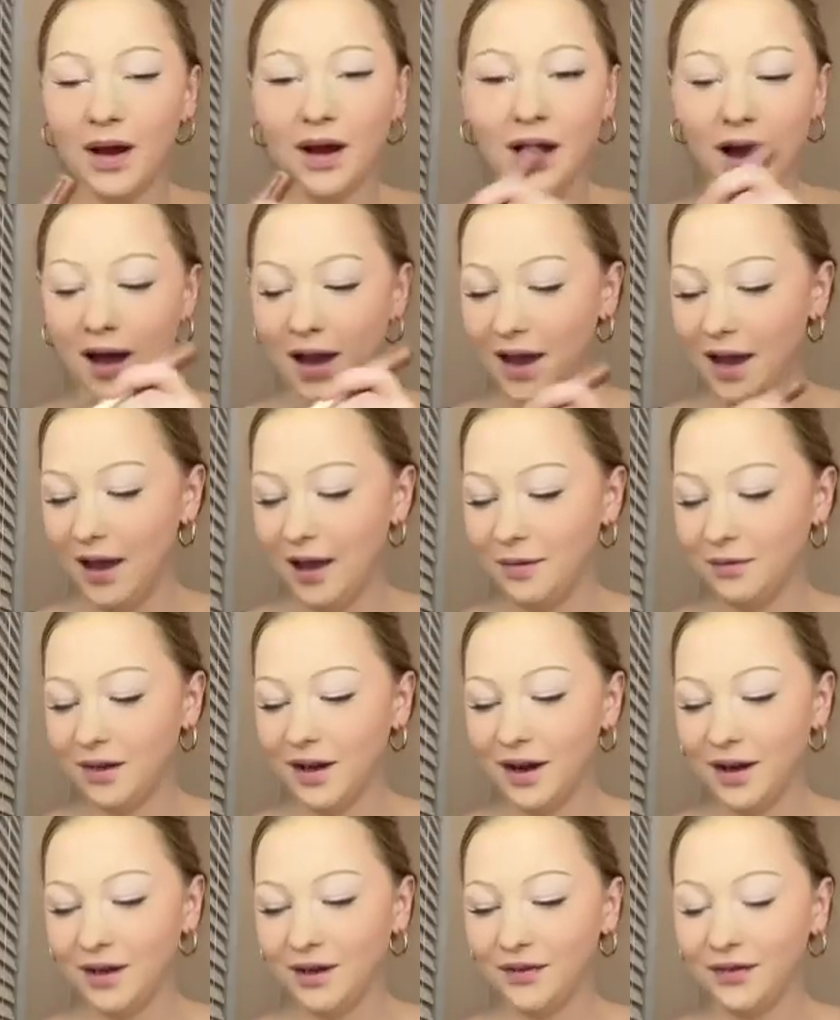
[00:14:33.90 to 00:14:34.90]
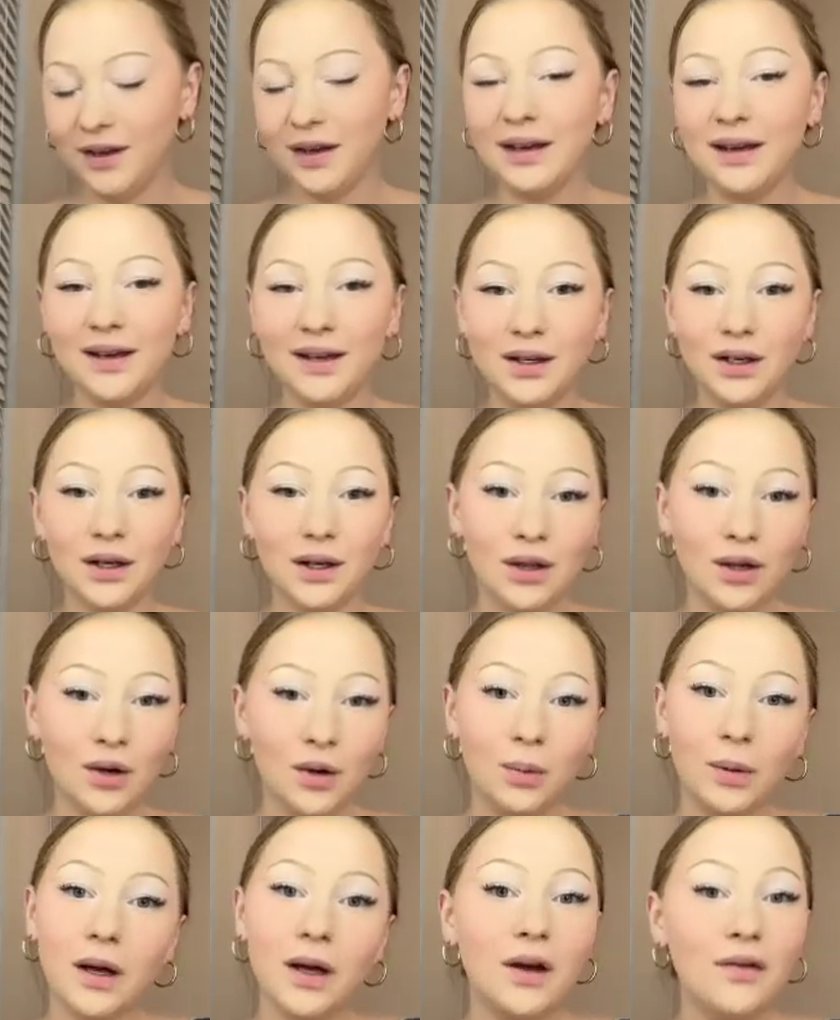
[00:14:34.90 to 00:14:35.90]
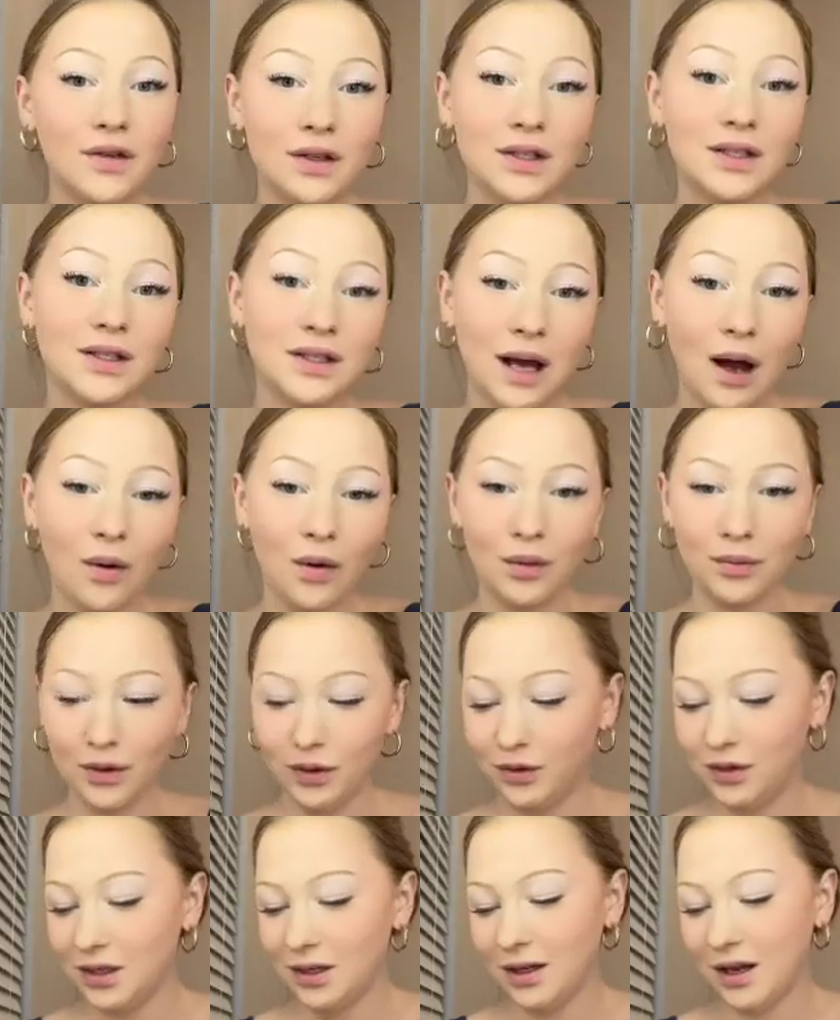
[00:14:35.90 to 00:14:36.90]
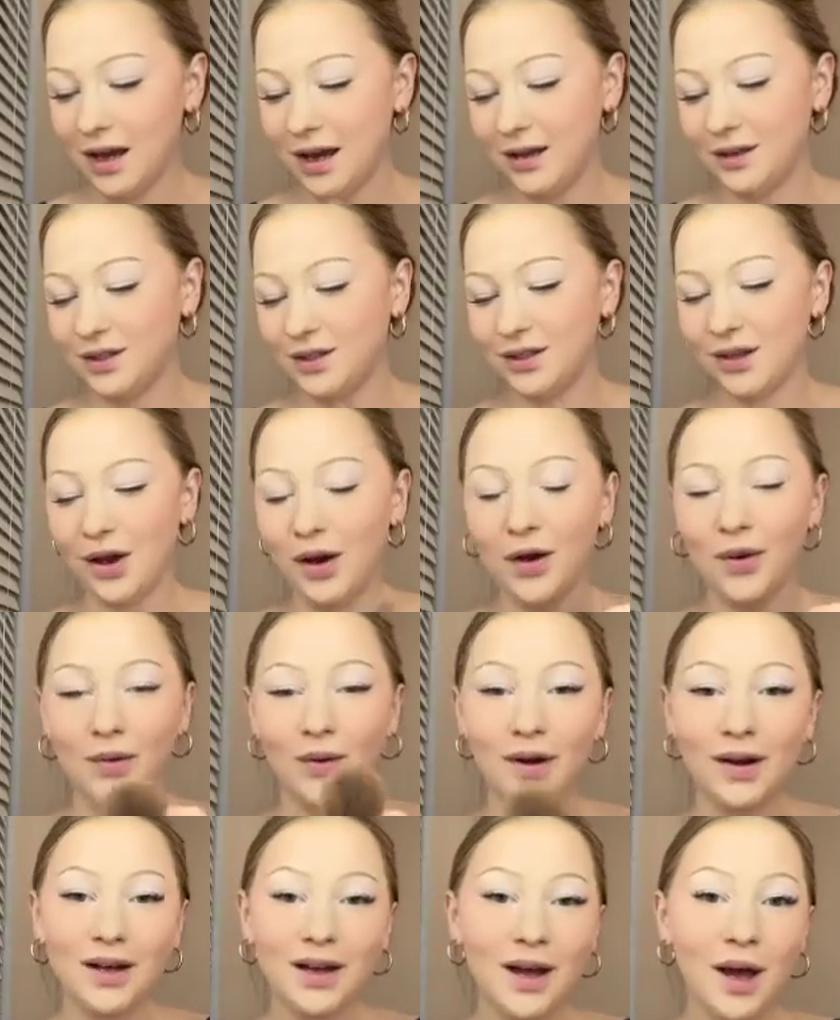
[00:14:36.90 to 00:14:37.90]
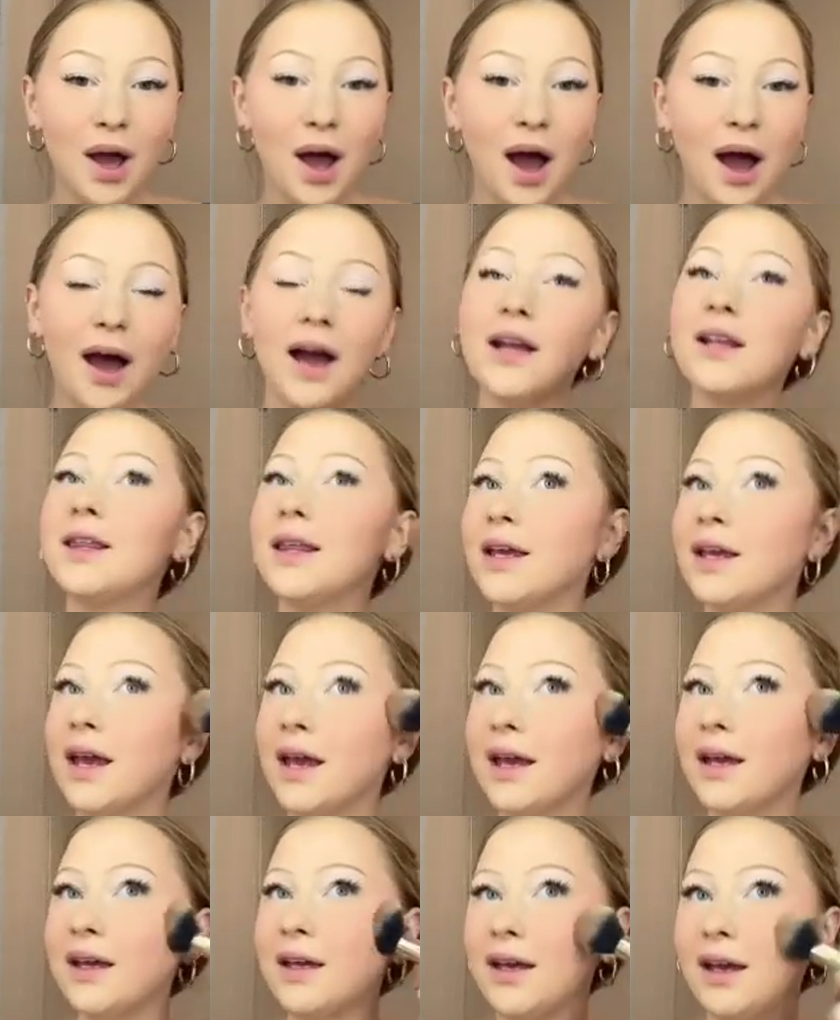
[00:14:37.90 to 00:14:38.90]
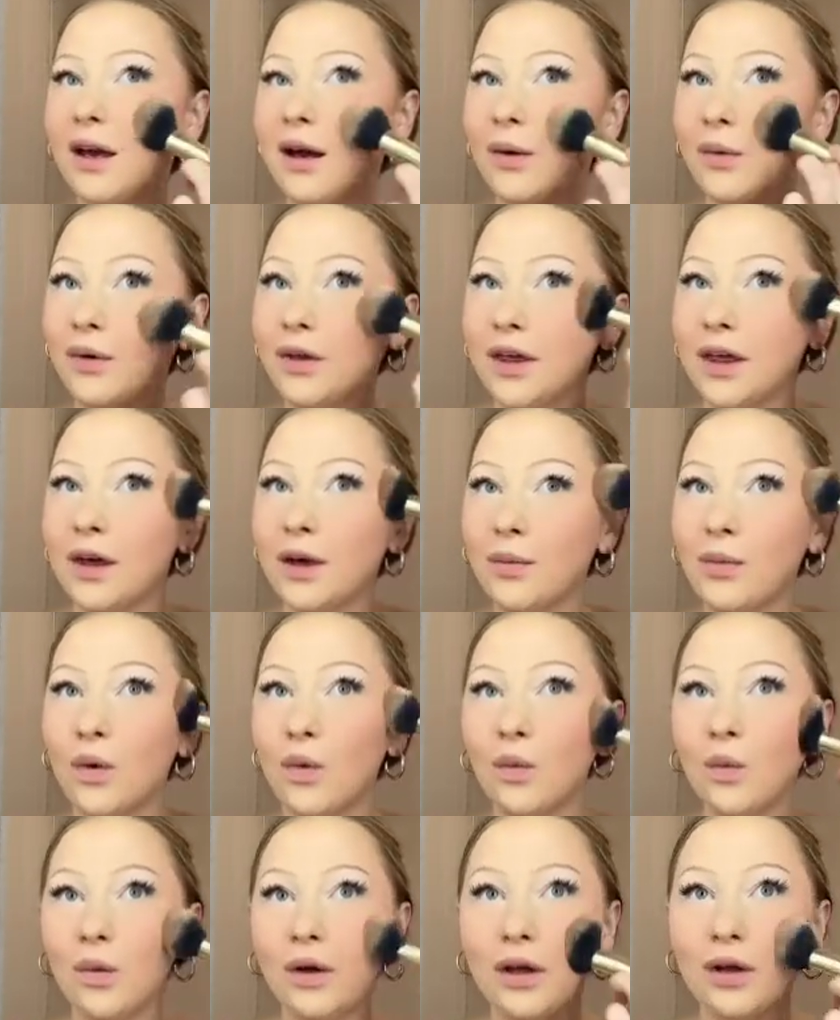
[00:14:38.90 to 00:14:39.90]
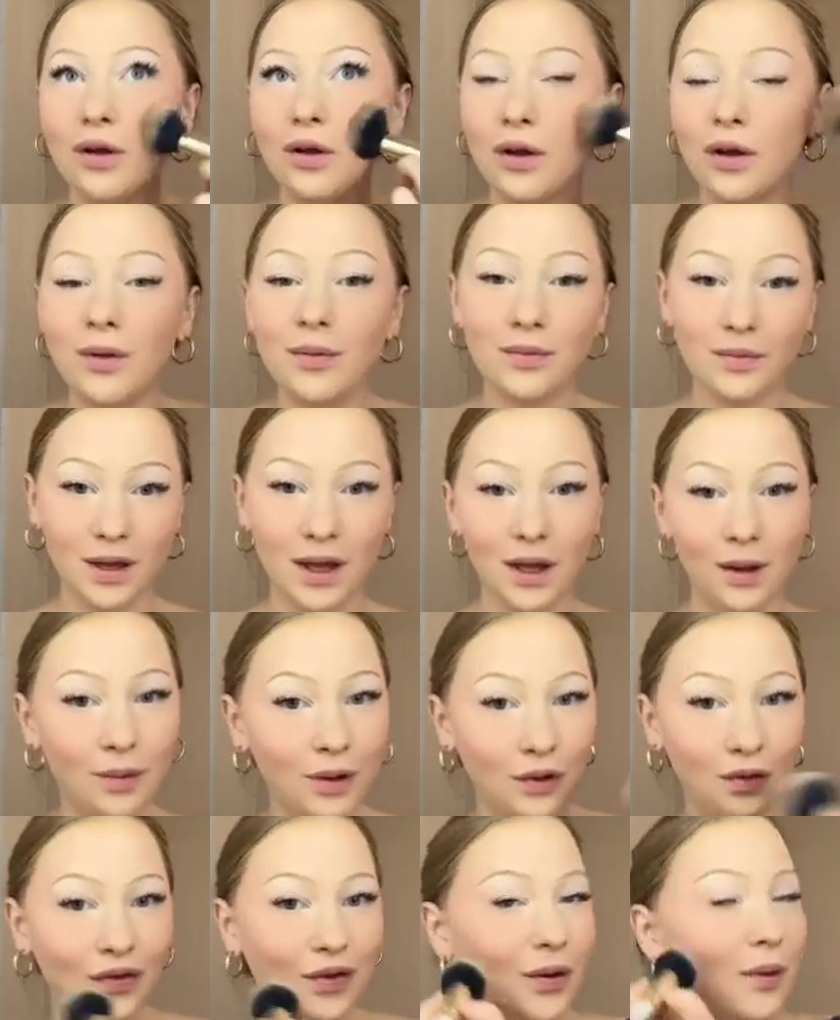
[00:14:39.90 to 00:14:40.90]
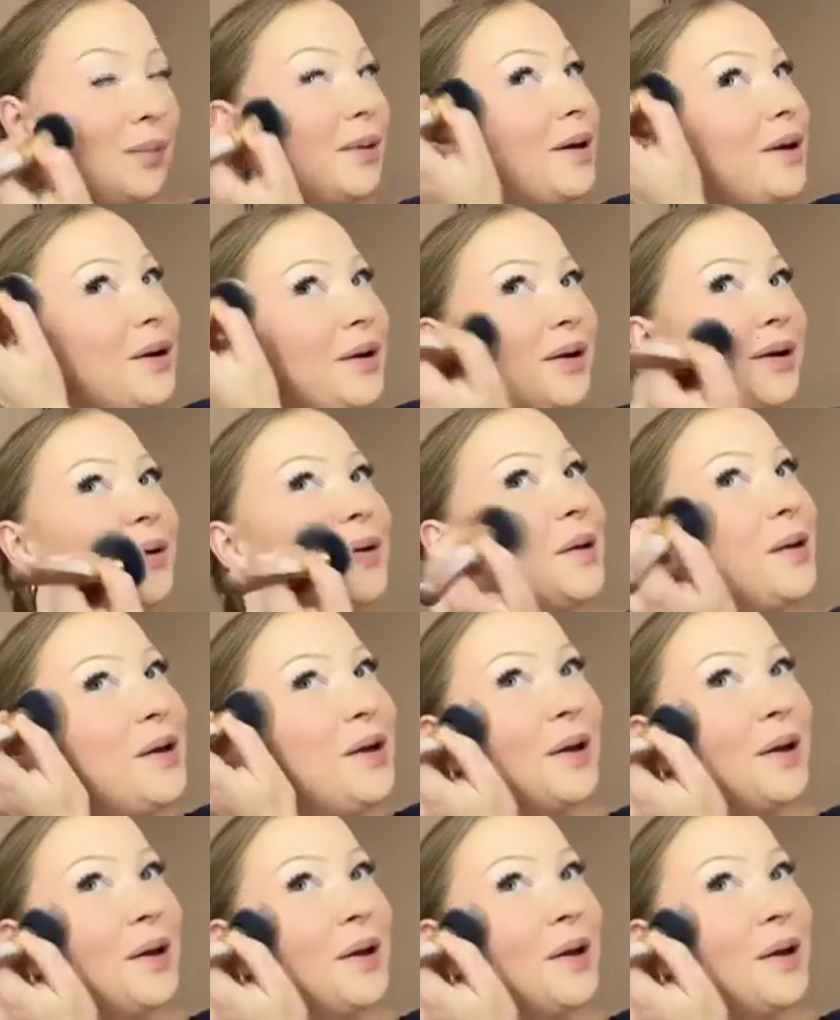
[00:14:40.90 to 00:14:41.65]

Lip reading: I am kind of in a little bit of a sour mood today, so I think hanging out with him will make me feel better,